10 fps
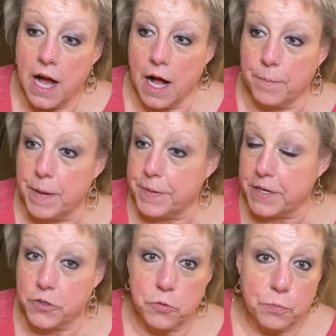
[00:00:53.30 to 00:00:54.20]
maybe a
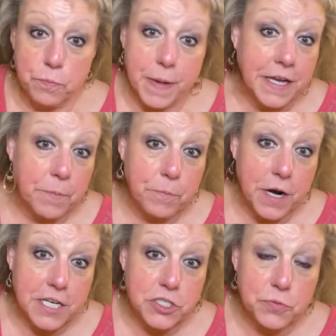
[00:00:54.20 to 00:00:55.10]
new makeup
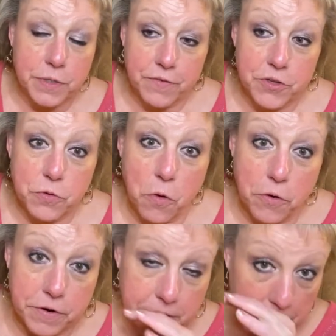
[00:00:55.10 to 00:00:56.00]
brush, whatever you
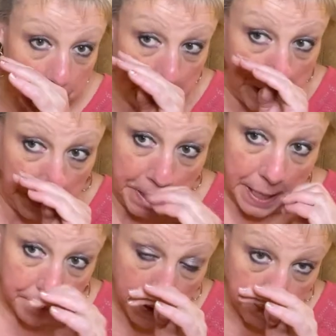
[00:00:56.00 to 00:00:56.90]
ordered in the beginning,
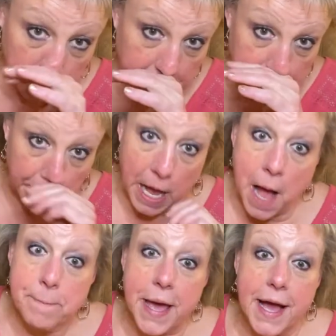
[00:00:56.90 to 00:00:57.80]
and probably the
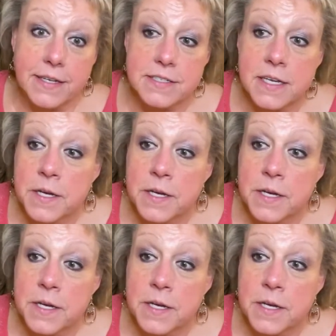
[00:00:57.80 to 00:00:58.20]
compact.